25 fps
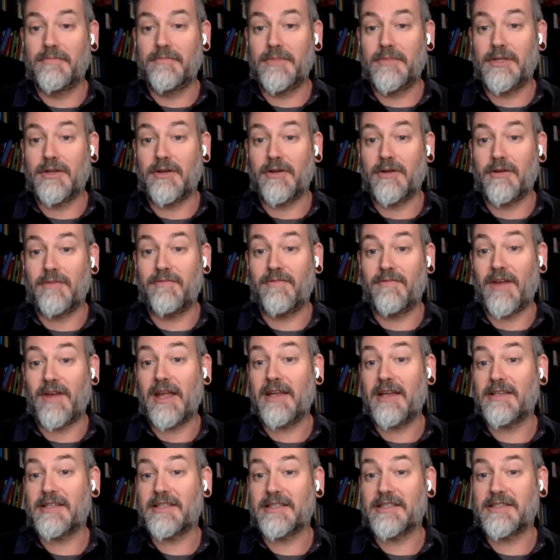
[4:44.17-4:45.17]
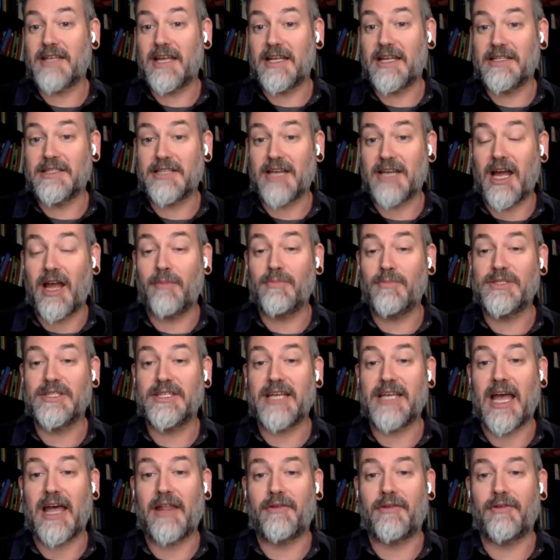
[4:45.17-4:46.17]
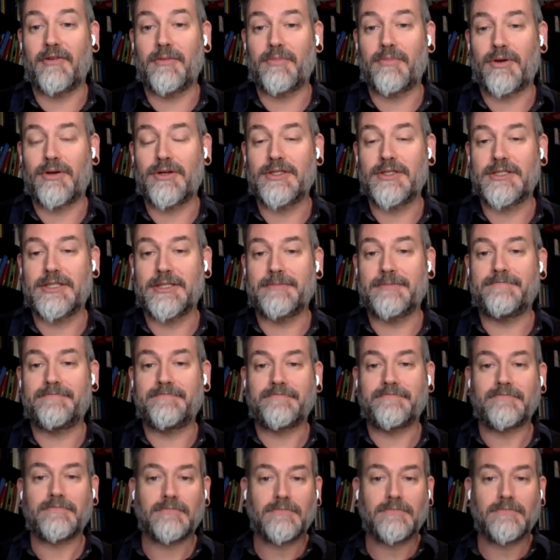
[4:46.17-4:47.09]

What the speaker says: event and time to gather in person.